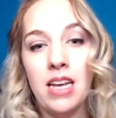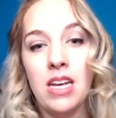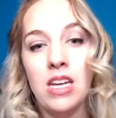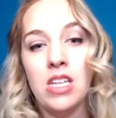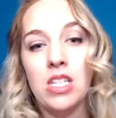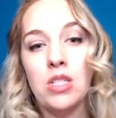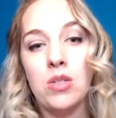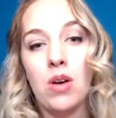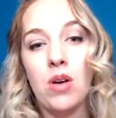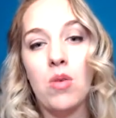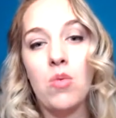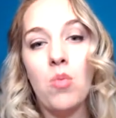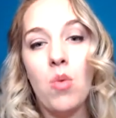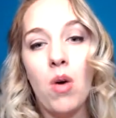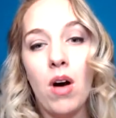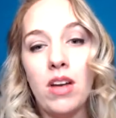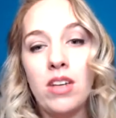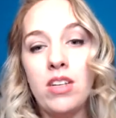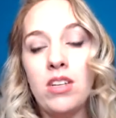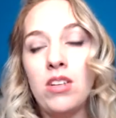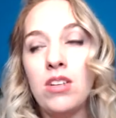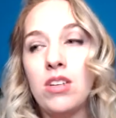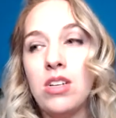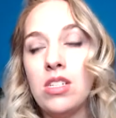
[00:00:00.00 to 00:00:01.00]
so I want
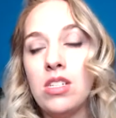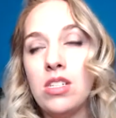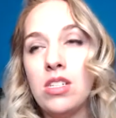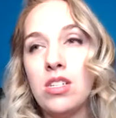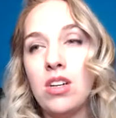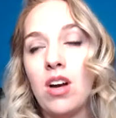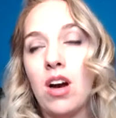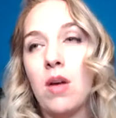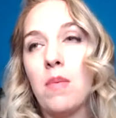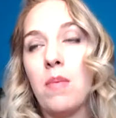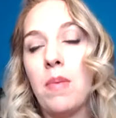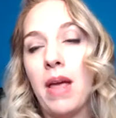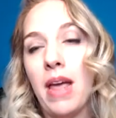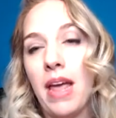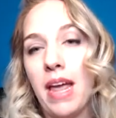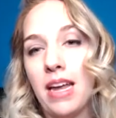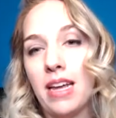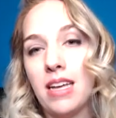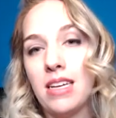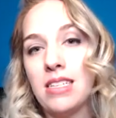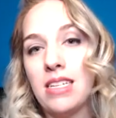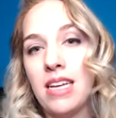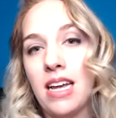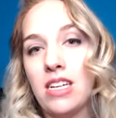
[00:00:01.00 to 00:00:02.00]
you to start paying
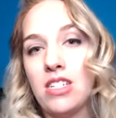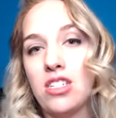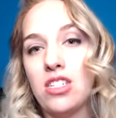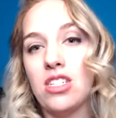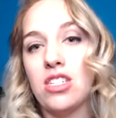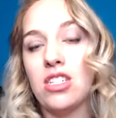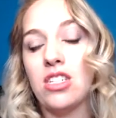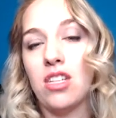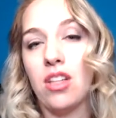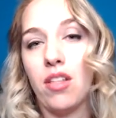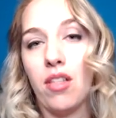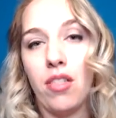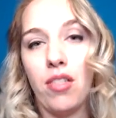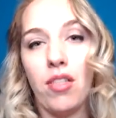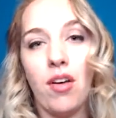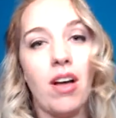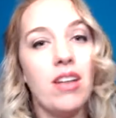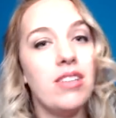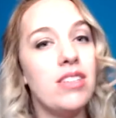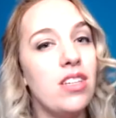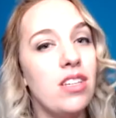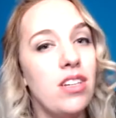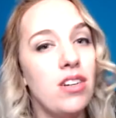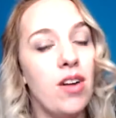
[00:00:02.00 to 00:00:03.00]
attention to the
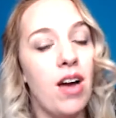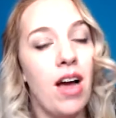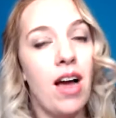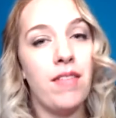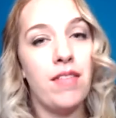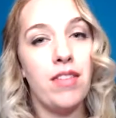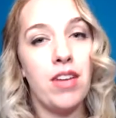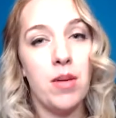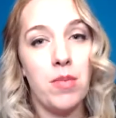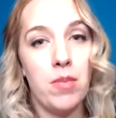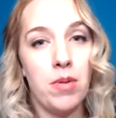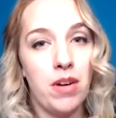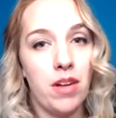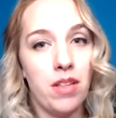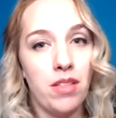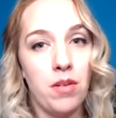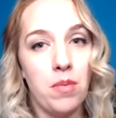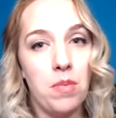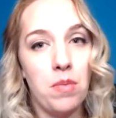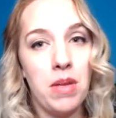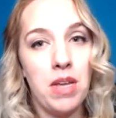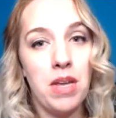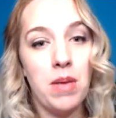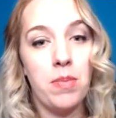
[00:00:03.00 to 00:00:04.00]
thoughts that you're having about other
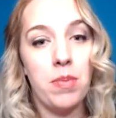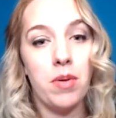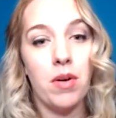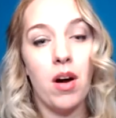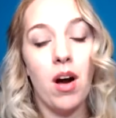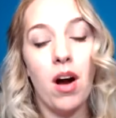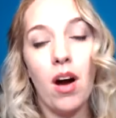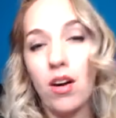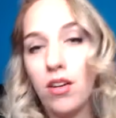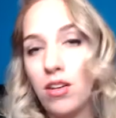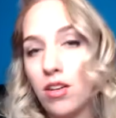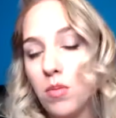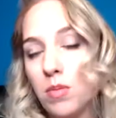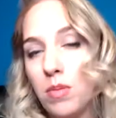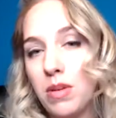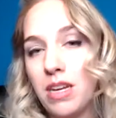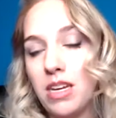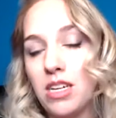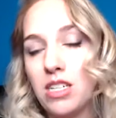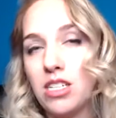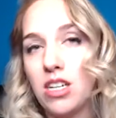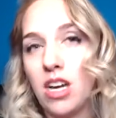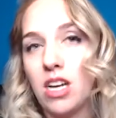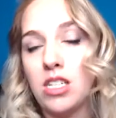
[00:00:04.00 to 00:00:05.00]
people. Are you
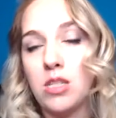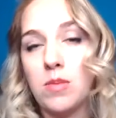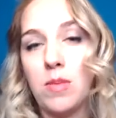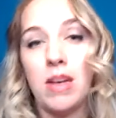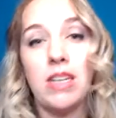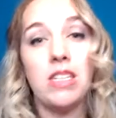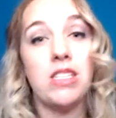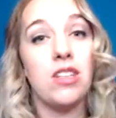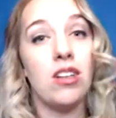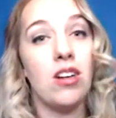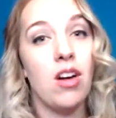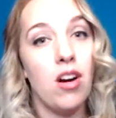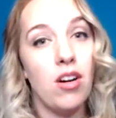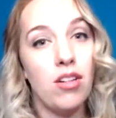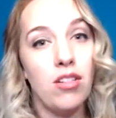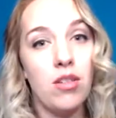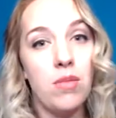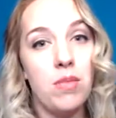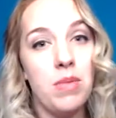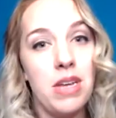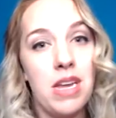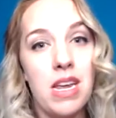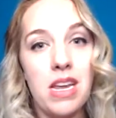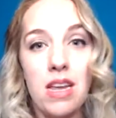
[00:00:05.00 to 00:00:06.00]
being judgmental? Are you
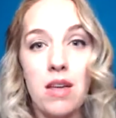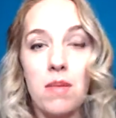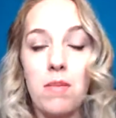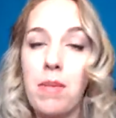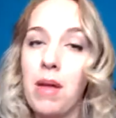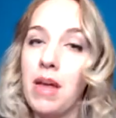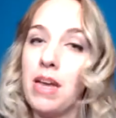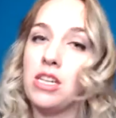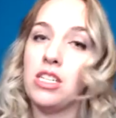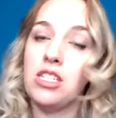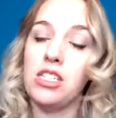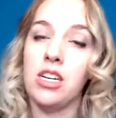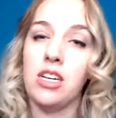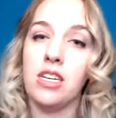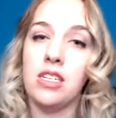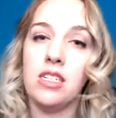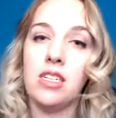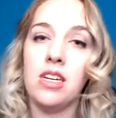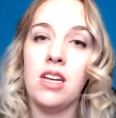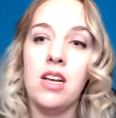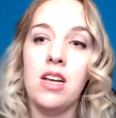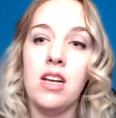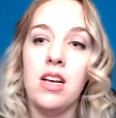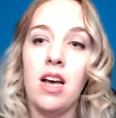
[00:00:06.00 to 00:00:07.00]
being impatient?
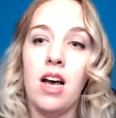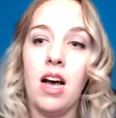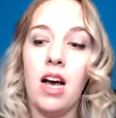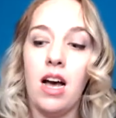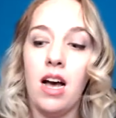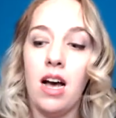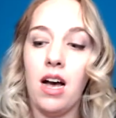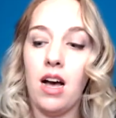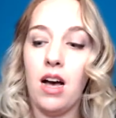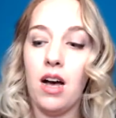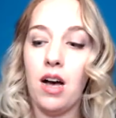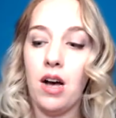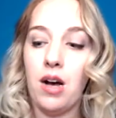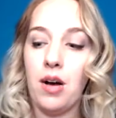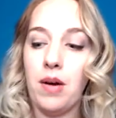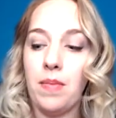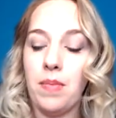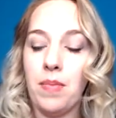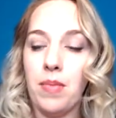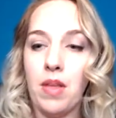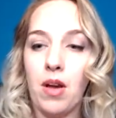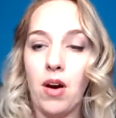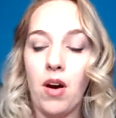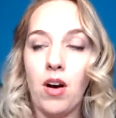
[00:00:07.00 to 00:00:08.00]

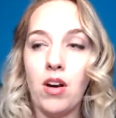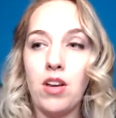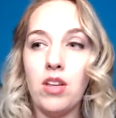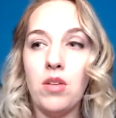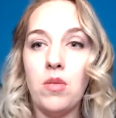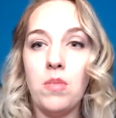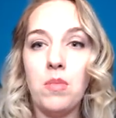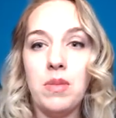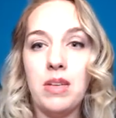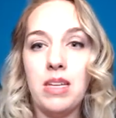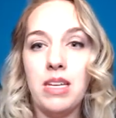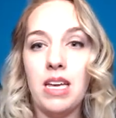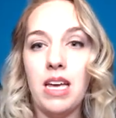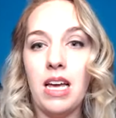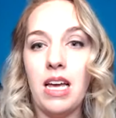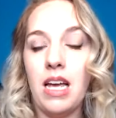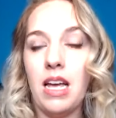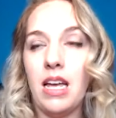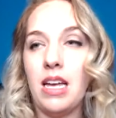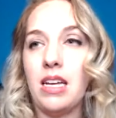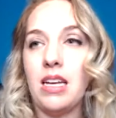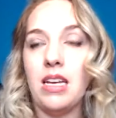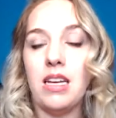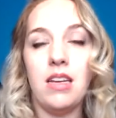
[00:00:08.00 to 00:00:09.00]
Are you
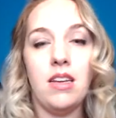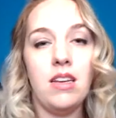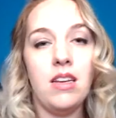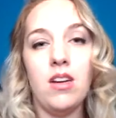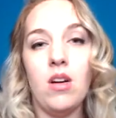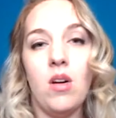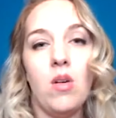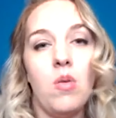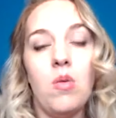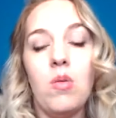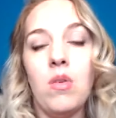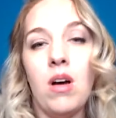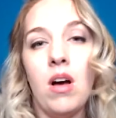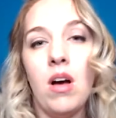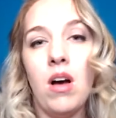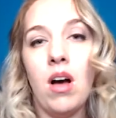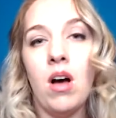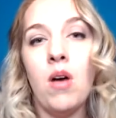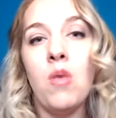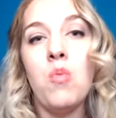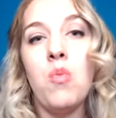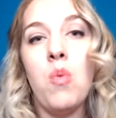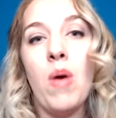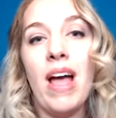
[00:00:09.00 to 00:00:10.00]
being, a
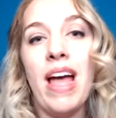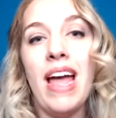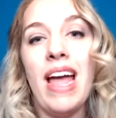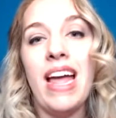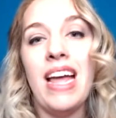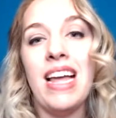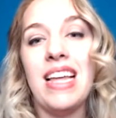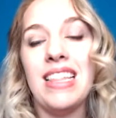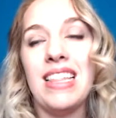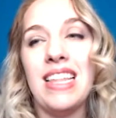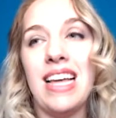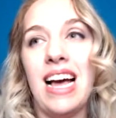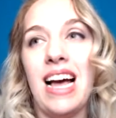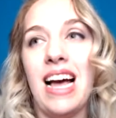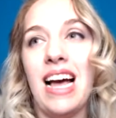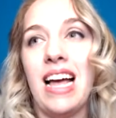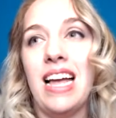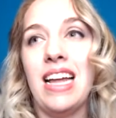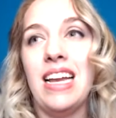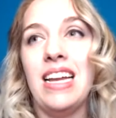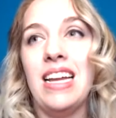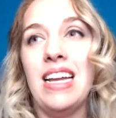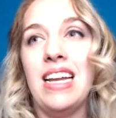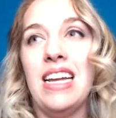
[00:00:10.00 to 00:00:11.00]
way that
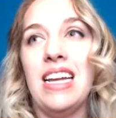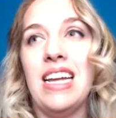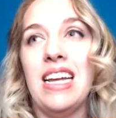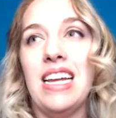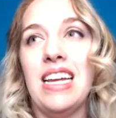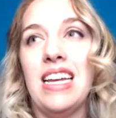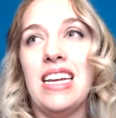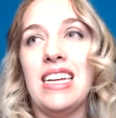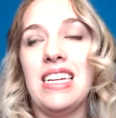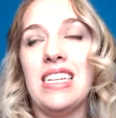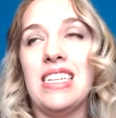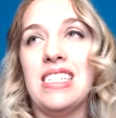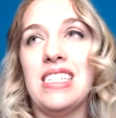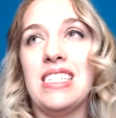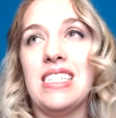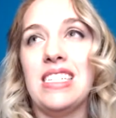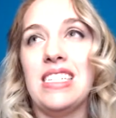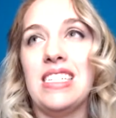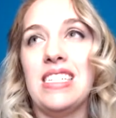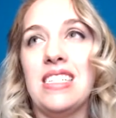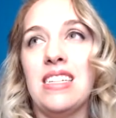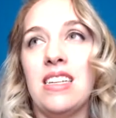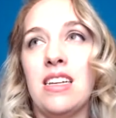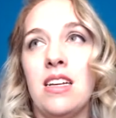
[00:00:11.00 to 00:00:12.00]

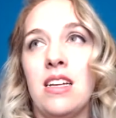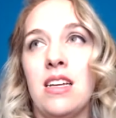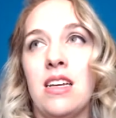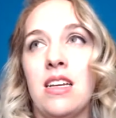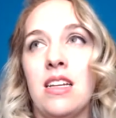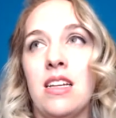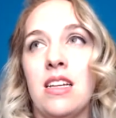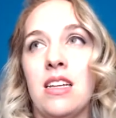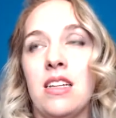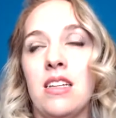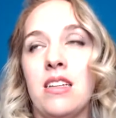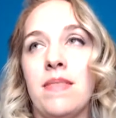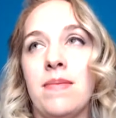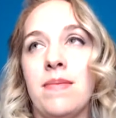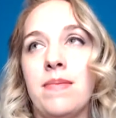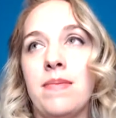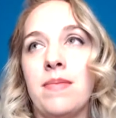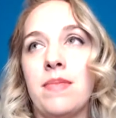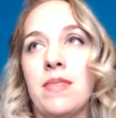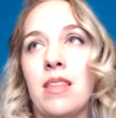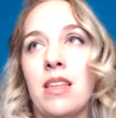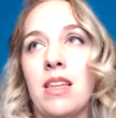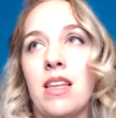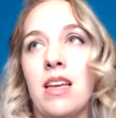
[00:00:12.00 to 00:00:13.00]
is
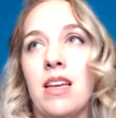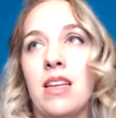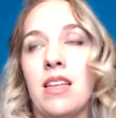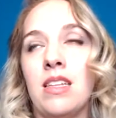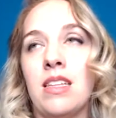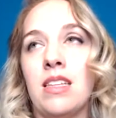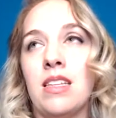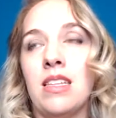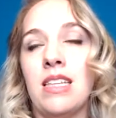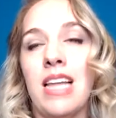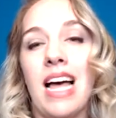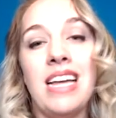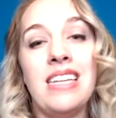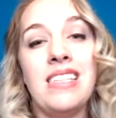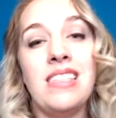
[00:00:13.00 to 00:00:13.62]
less